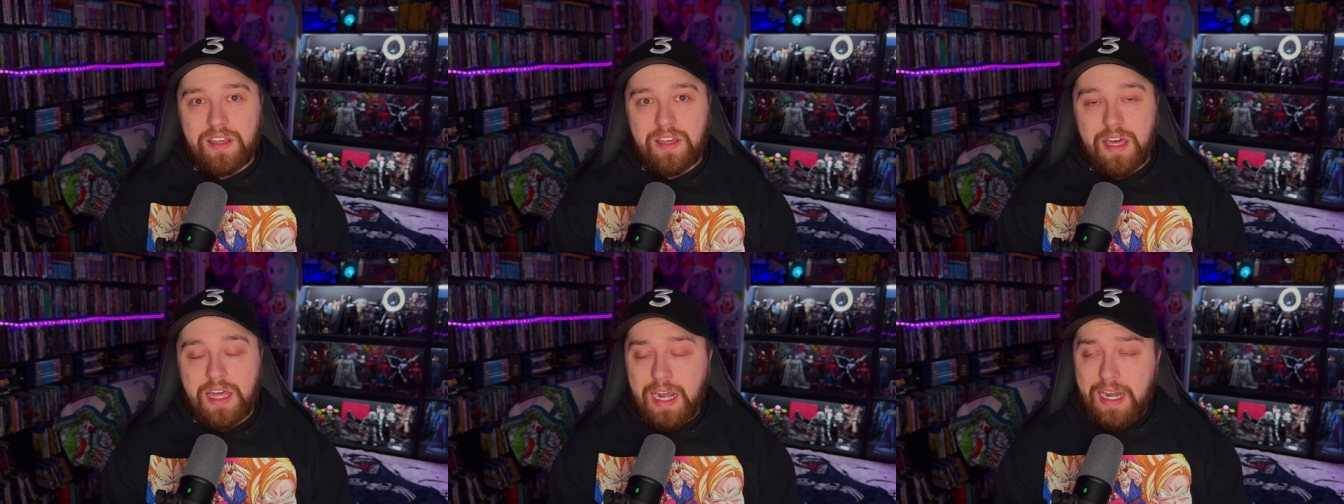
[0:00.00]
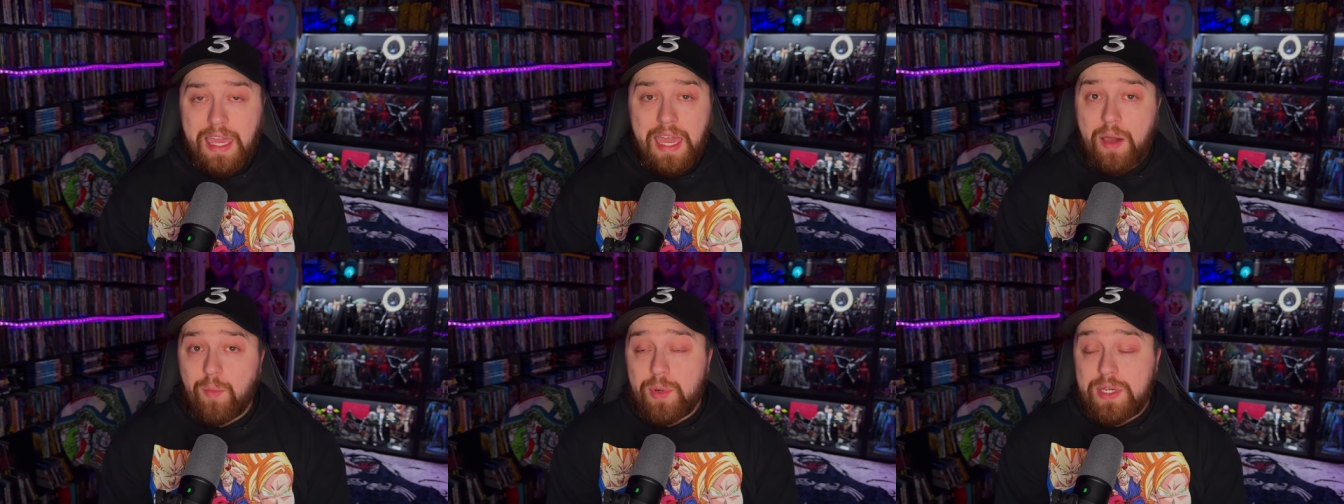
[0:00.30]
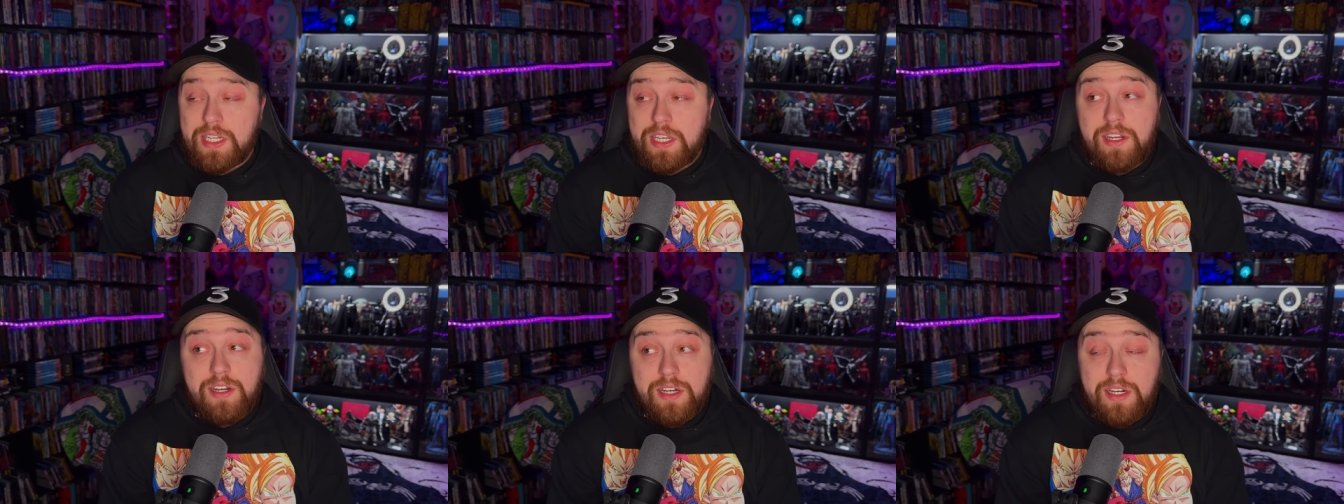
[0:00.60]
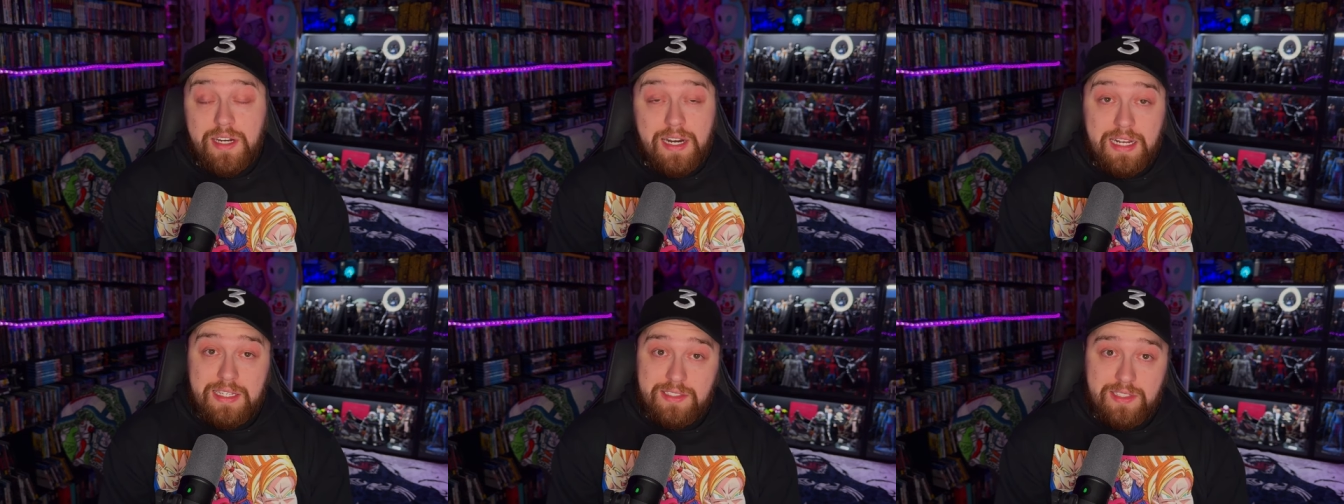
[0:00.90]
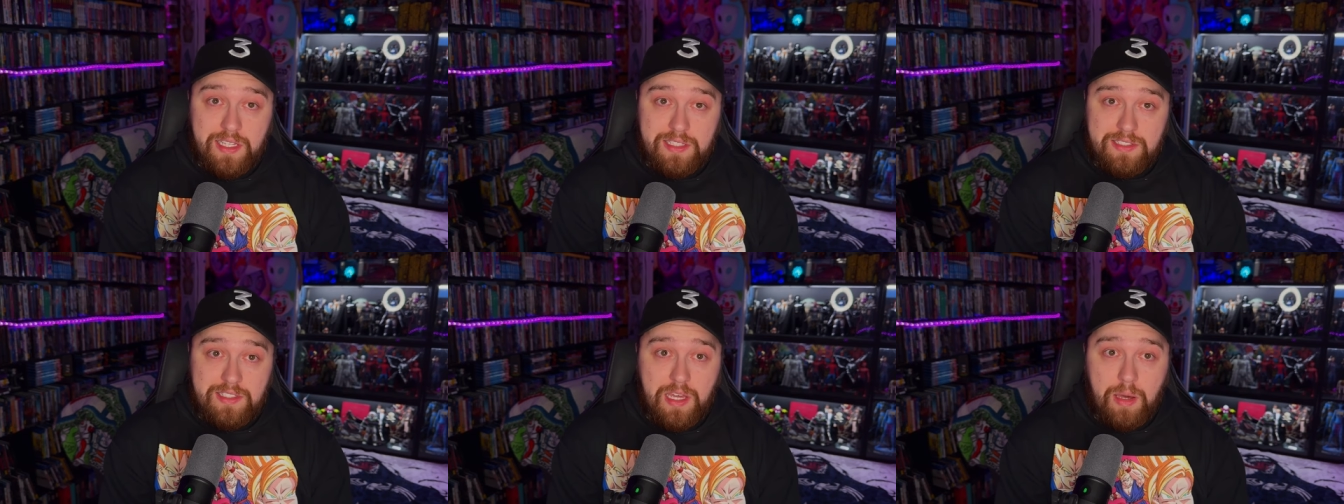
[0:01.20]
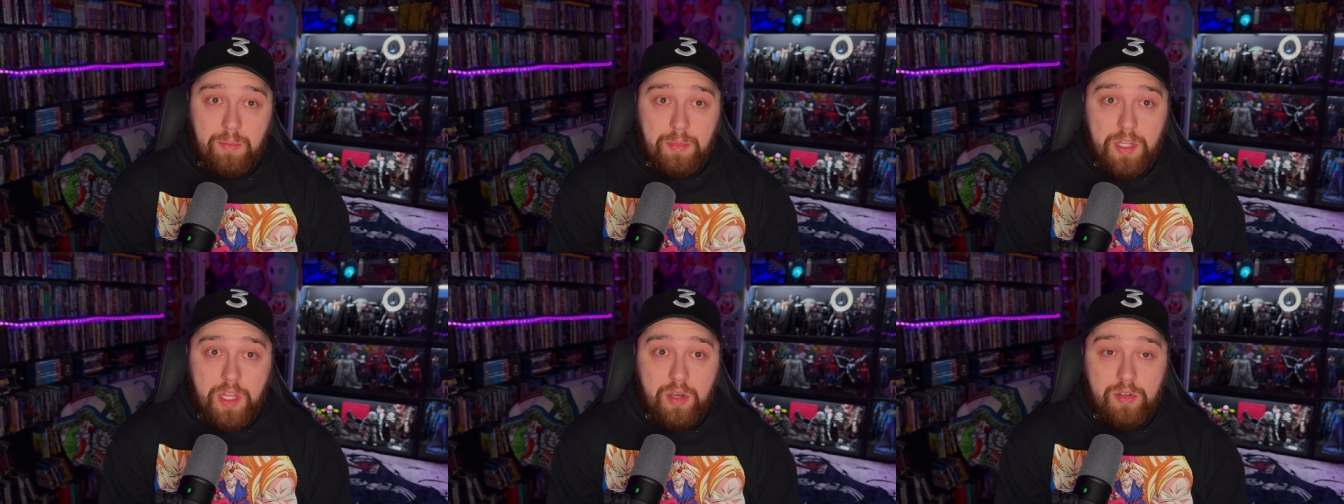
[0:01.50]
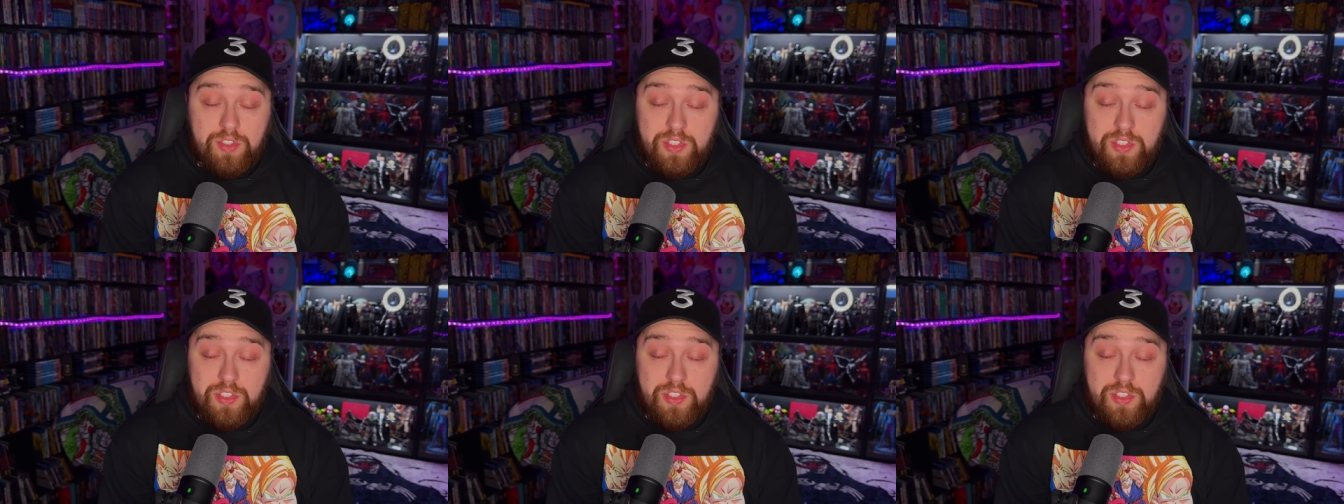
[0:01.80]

And I can't wait to hear your guys' thoughts down below.